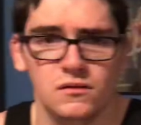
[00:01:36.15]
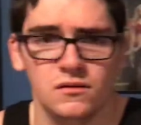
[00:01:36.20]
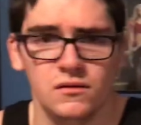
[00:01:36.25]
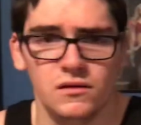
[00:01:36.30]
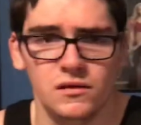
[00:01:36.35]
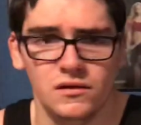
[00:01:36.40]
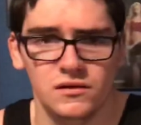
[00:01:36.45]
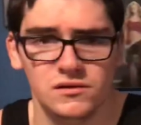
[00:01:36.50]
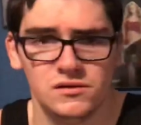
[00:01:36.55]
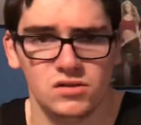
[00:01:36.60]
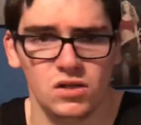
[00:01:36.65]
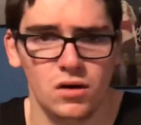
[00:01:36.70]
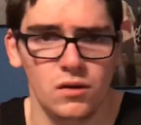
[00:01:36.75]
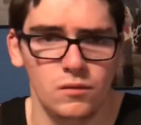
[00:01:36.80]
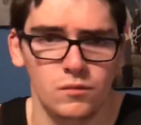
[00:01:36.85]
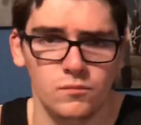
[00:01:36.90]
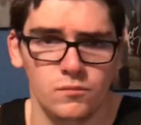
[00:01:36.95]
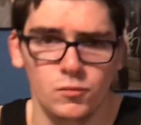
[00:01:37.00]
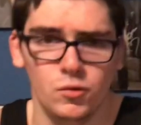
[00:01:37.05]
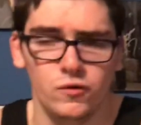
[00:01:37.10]
Then it
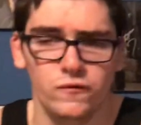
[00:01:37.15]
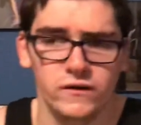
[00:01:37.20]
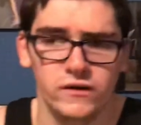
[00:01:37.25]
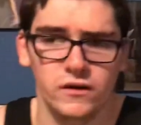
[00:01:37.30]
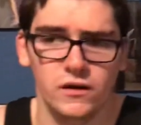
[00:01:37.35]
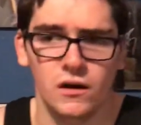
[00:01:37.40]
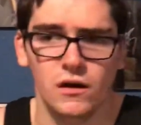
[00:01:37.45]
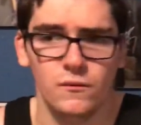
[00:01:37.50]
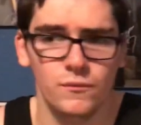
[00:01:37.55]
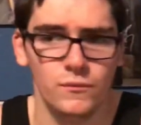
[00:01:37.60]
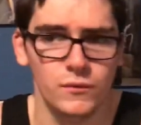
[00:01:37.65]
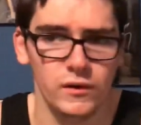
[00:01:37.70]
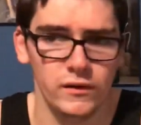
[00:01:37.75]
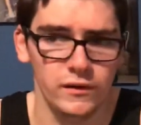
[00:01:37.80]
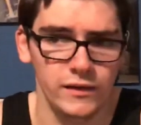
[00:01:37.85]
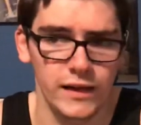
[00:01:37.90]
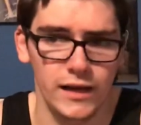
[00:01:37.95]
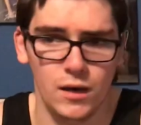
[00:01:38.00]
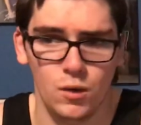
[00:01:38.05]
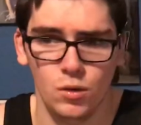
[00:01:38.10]
started moving up,
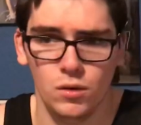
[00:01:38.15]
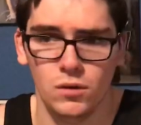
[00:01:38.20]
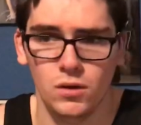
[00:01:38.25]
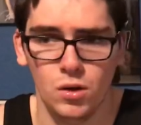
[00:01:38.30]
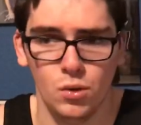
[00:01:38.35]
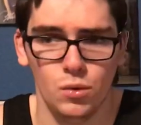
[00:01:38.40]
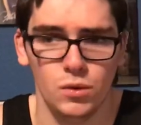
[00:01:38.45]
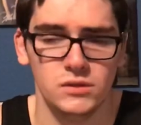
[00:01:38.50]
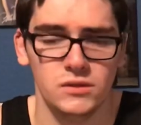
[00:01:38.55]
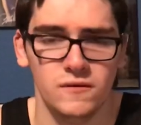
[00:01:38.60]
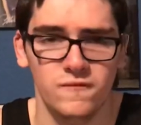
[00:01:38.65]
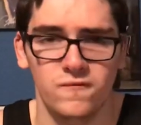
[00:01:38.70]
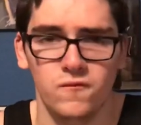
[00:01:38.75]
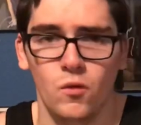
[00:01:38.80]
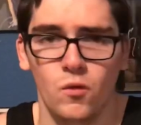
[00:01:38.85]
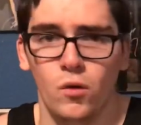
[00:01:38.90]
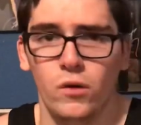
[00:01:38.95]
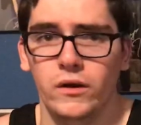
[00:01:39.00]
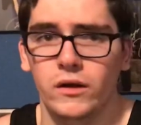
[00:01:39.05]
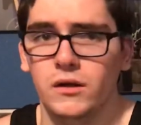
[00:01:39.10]
but now it lowered to
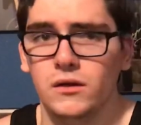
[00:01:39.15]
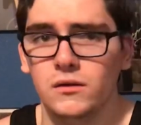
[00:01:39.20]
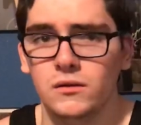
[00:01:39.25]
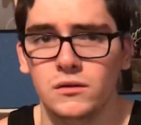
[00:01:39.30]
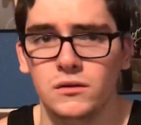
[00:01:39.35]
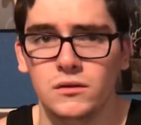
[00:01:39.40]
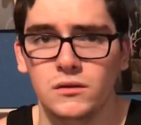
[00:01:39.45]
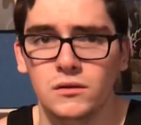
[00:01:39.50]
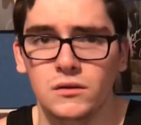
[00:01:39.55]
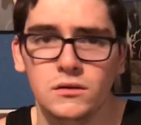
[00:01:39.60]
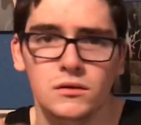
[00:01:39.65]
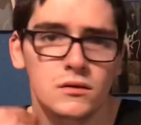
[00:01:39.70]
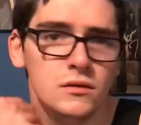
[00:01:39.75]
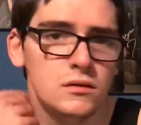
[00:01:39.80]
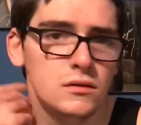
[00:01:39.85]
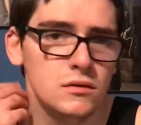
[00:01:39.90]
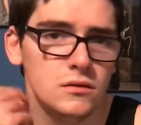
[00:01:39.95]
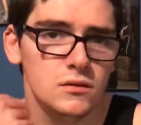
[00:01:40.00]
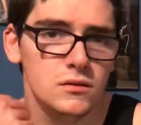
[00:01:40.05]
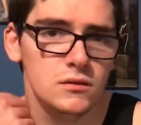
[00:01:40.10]
40.
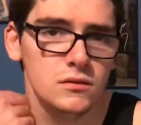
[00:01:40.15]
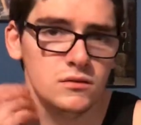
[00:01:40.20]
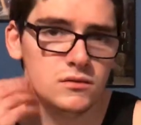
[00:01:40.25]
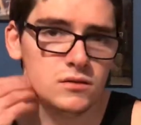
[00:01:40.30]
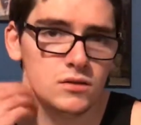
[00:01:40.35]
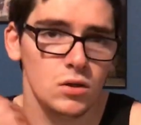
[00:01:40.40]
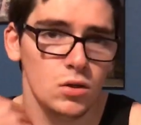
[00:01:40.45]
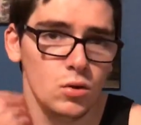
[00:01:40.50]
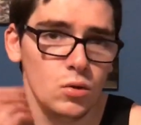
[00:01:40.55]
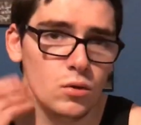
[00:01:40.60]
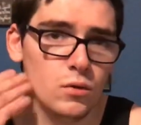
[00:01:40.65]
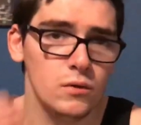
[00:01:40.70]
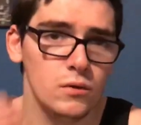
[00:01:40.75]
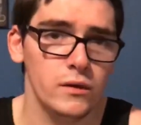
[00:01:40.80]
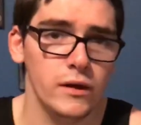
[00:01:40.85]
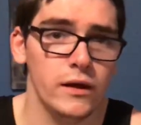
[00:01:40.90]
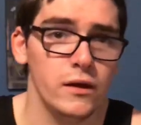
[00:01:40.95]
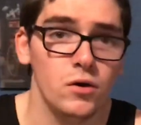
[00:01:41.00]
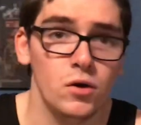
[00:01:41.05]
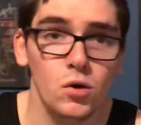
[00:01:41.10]
So
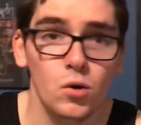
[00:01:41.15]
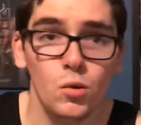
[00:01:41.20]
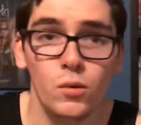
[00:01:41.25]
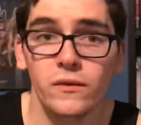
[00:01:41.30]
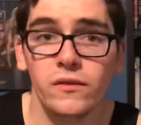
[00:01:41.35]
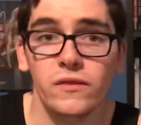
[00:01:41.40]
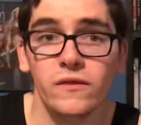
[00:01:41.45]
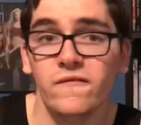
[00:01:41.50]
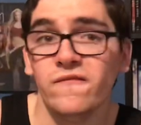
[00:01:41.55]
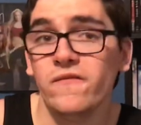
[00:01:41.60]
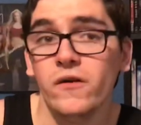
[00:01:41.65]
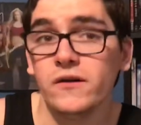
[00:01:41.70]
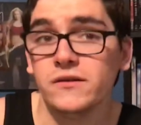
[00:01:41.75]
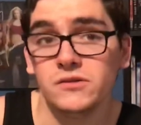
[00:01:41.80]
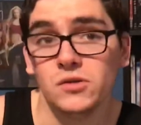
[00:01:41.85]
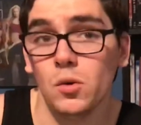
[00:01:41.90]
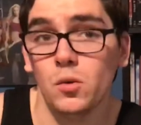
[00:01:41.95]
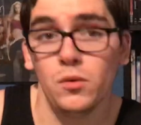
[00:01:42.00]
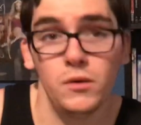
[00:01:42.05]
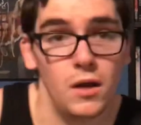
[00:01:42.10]
I don't know what the
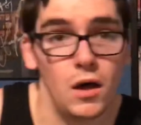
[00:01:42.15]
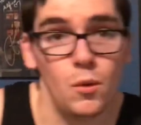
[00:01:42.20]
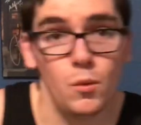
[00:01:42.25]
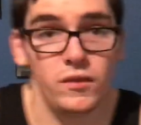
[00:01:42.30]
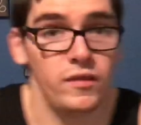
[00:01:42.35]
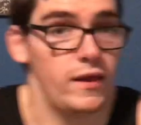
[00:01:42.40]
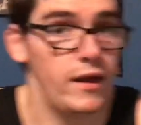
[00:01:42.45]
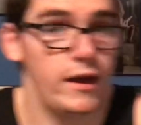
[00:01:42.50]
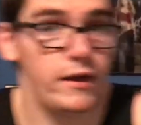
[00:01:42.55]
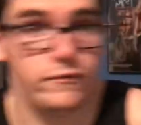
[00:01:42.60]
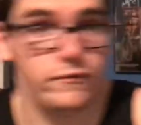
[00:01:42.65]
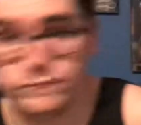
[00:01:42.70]
fuck's going on with that.